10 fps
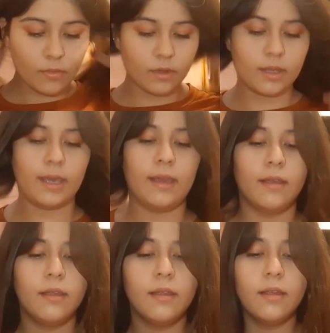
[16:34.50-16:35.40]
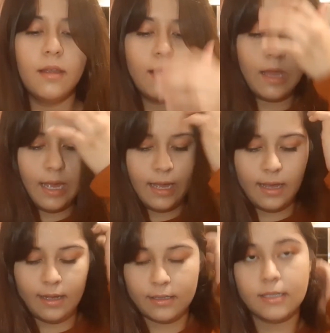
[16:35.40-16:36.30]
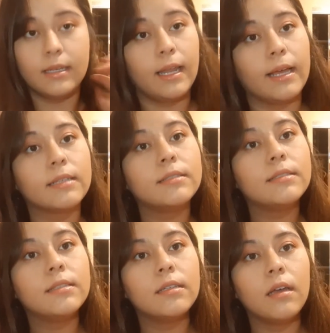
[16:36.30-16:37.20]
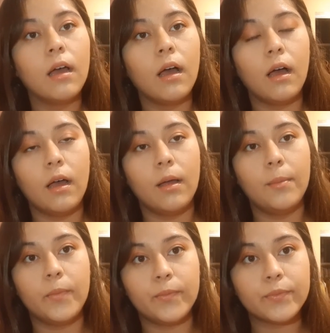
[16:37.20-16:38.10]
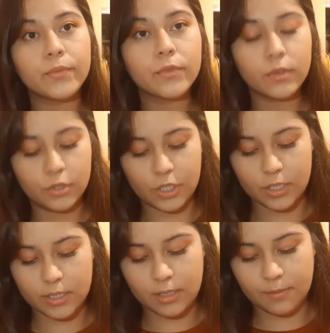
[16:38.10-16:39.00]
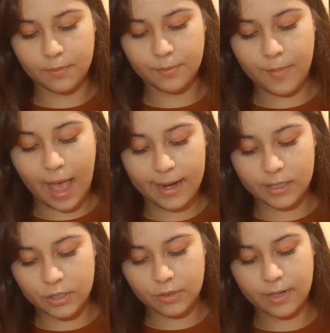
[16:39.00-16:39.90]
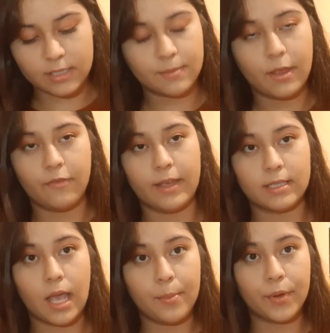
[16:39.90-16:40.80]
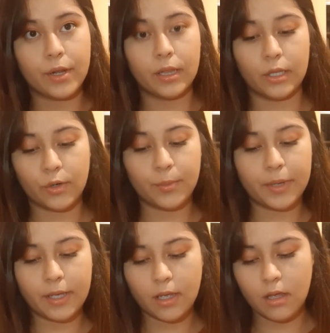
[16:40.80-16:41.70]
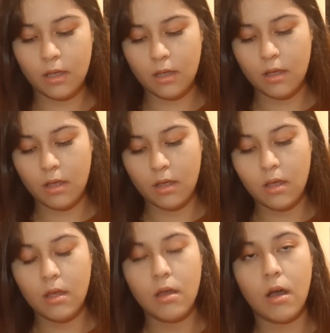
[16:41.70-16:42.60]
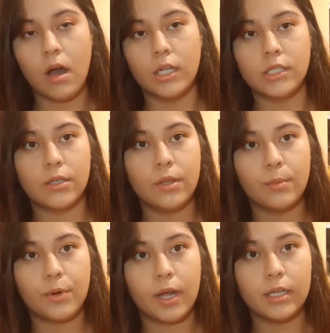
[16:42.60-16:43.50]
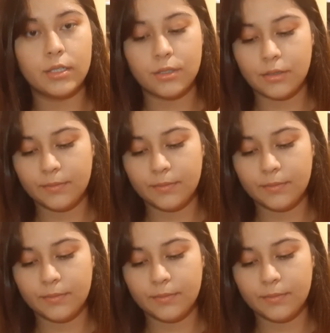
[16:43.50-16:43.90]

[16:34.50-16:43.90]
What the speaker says: Okay, and next, just to add it to the rest of my face, I put a little bit onto the brush,